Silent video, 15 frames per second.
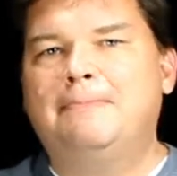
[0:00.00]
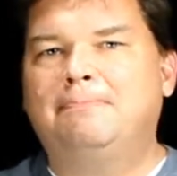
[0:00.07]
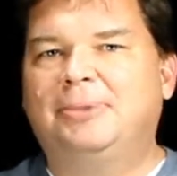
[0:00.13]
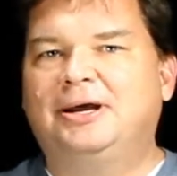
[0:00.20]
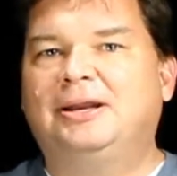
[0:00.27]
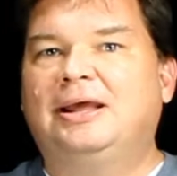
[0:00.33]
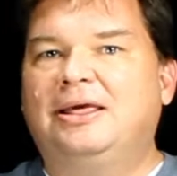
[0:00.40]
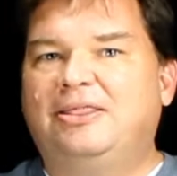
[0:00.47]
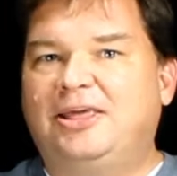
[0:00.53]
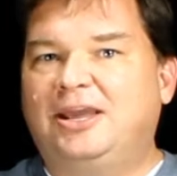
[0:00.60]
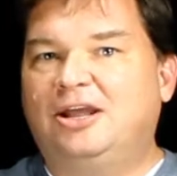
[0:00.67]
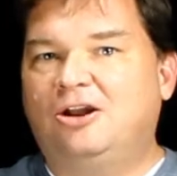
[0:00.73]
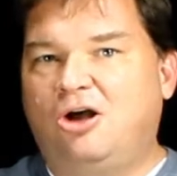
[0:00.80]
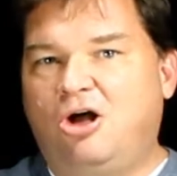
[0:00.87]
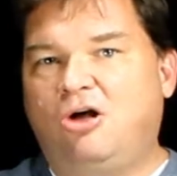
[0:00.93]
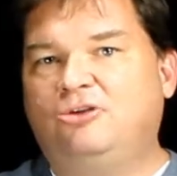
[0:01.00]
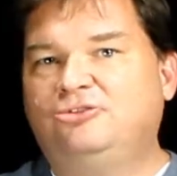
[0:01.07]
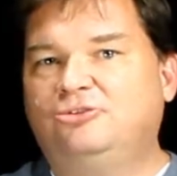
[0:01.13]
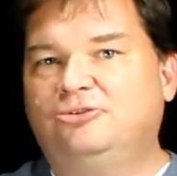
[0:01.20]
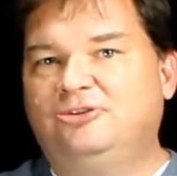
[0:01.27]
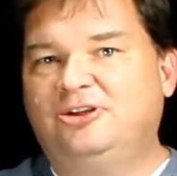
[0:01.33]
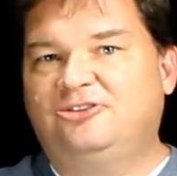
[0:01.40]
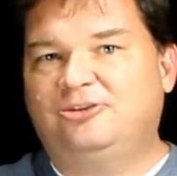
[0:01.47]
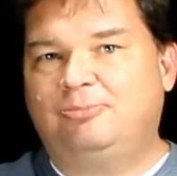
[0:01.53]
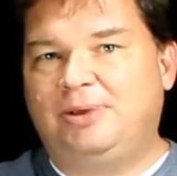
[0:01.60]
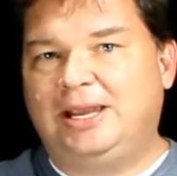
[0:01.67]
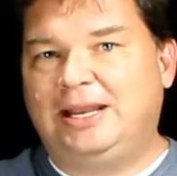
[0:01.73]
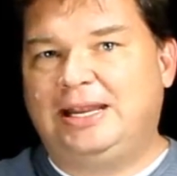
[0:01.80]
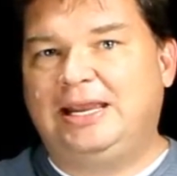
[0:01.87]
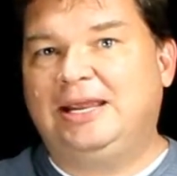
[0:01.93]
but they can also
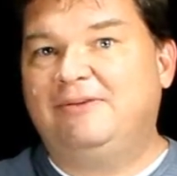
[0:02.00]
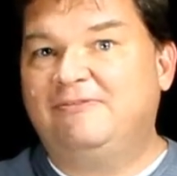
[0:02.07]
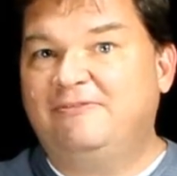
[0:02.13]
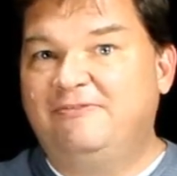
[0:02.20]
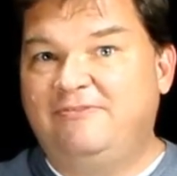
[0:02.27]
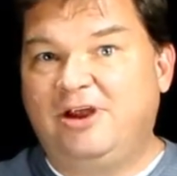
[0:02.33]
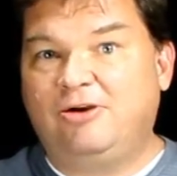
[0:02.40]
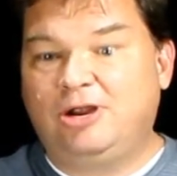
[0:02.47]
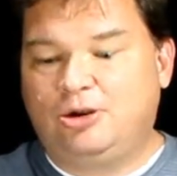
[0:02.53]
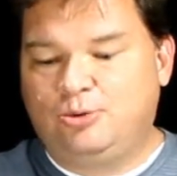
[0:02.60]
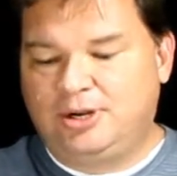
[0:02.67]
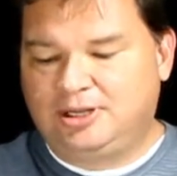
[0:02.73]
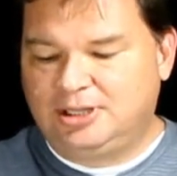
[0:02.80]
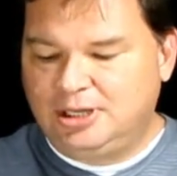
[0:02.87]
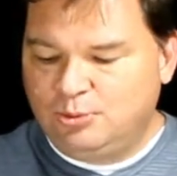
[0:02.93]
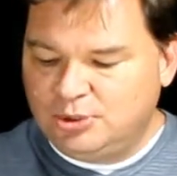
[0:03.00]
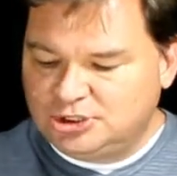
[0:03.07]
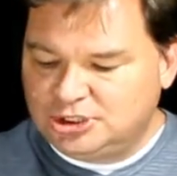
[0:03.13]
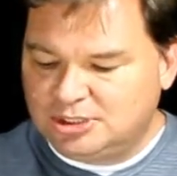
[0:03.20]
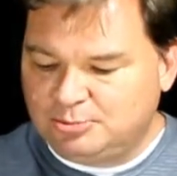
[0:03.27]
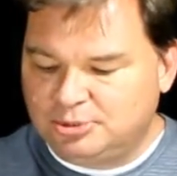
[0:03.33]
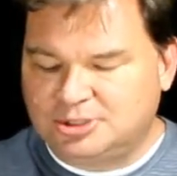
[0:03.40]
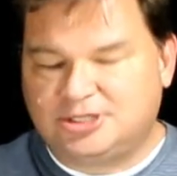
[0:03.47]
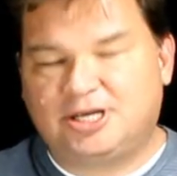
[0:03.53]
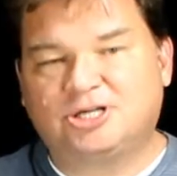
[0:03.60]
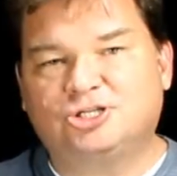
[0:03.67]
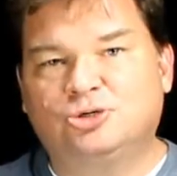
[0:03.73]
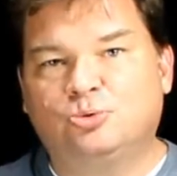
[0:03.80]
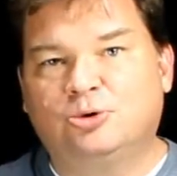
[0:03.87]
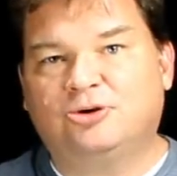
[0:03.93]
dissipate heat very quickly, which can
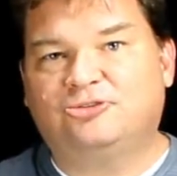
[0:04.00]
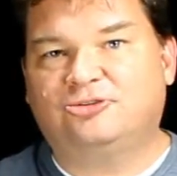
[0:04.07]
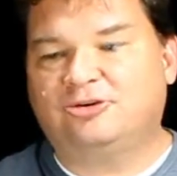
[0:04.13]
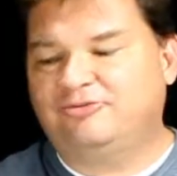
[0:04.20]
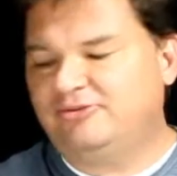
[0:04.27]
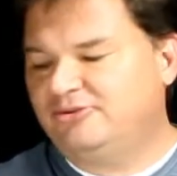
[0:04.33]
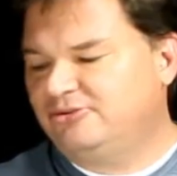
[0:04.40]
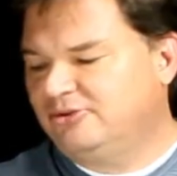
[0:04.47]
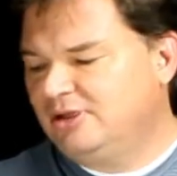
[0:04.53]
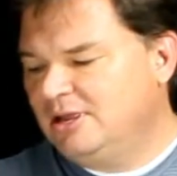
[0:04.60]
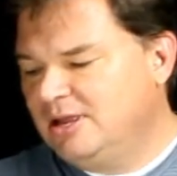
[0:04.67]
protect your work surface.